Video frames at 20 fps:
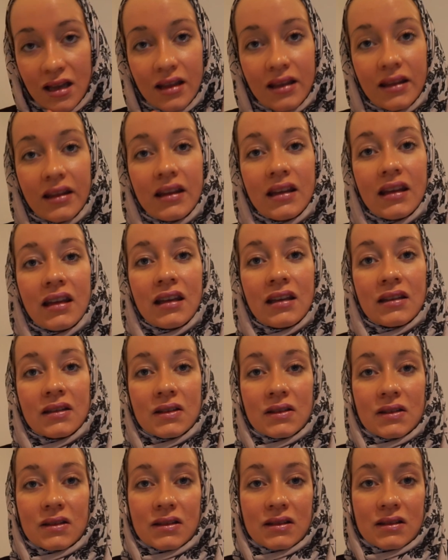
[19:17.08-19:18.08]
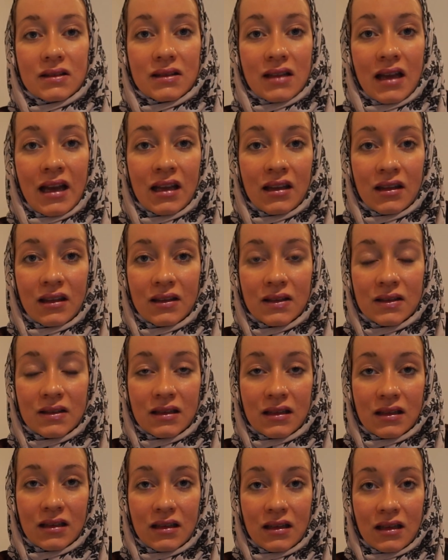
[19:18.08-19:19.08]
the
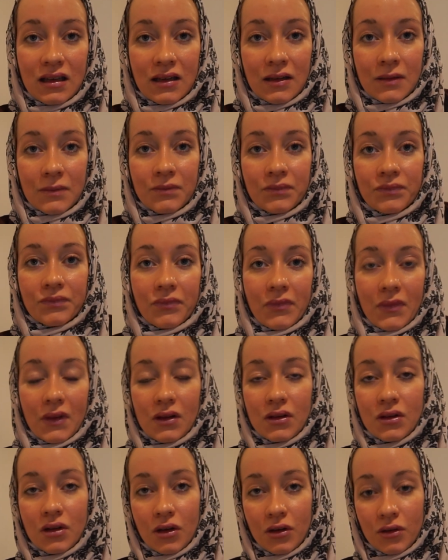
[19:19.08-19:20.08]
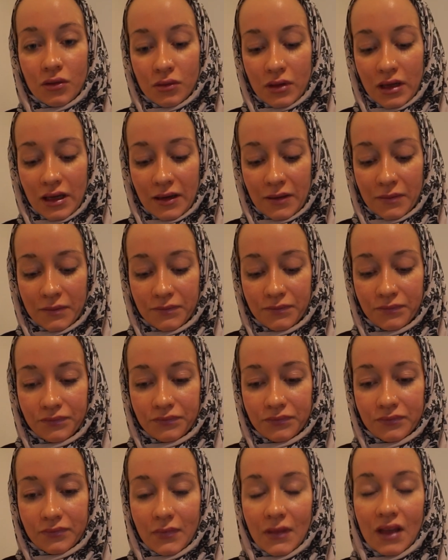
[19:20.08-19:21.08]
scientific, you know,
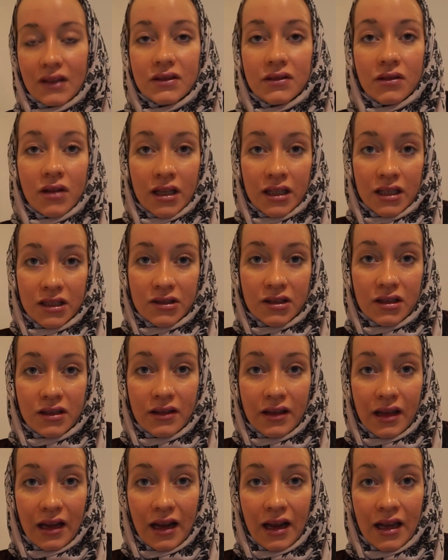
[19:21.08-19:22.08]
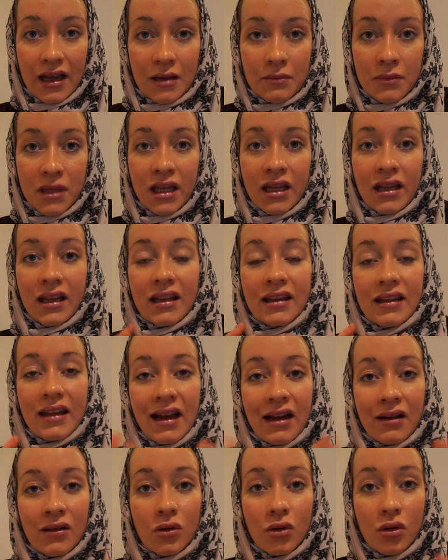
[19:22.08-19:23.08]
tradition that I am in, it
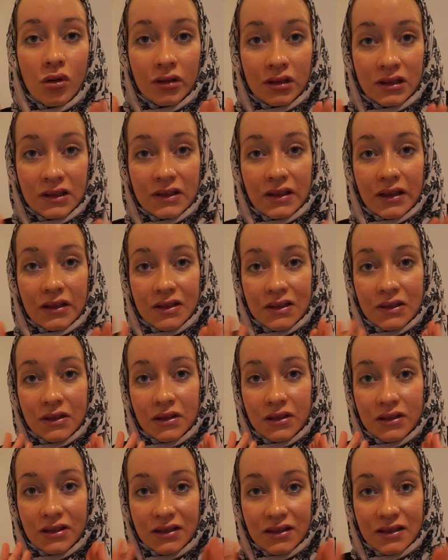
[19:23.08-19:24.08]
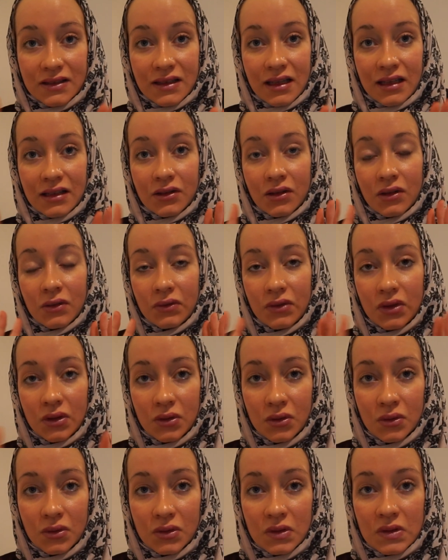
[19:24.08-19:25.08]
holds a certain set of
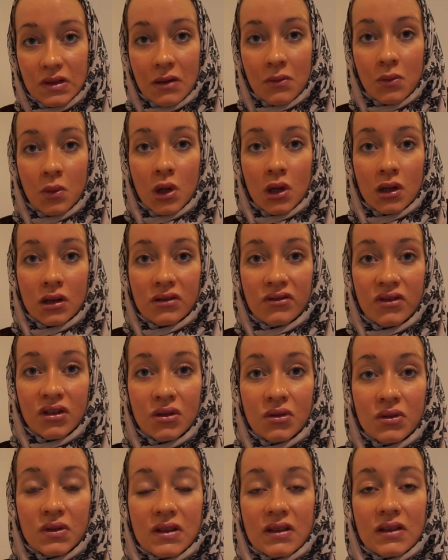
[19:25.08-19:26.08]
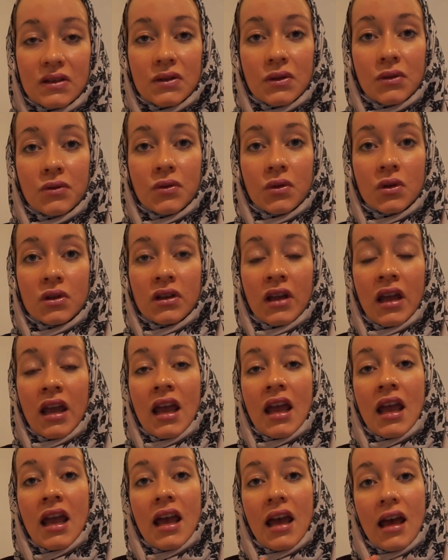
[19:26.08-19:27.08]
views and worldviews and so forth.
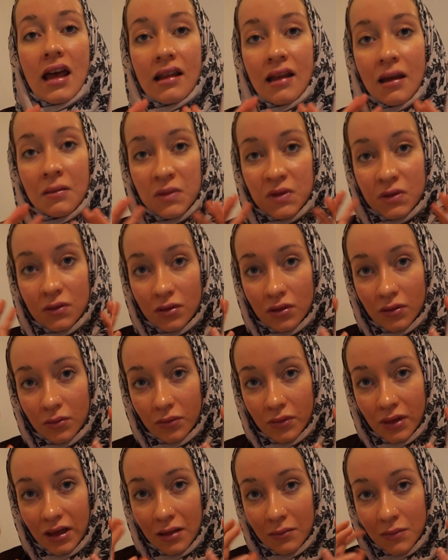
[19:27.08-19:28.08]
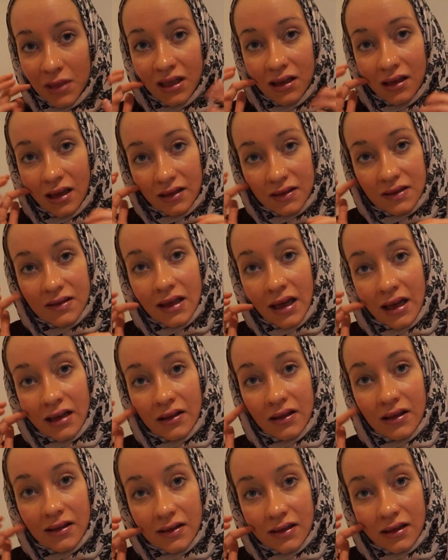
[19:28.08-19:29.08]
And I'm sort of, when I'm in that
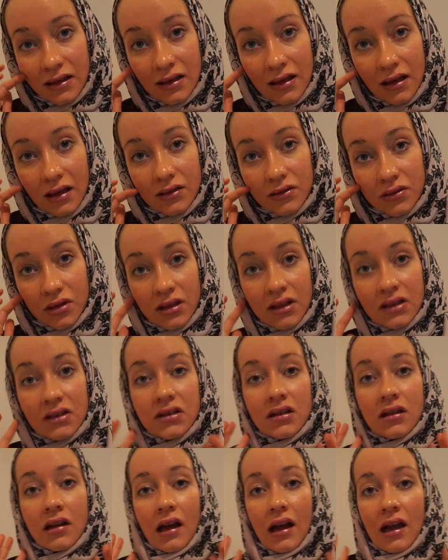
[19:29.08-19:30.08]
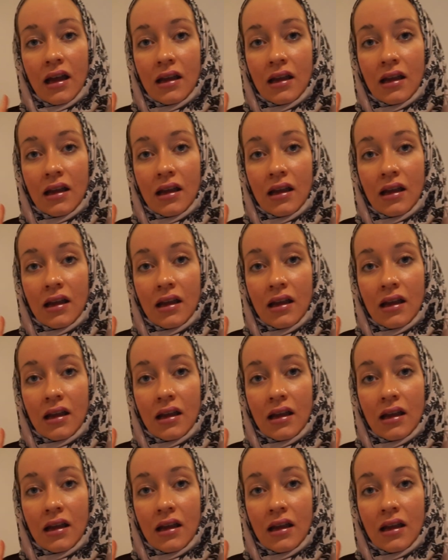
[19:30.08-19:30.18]
scientific tradition,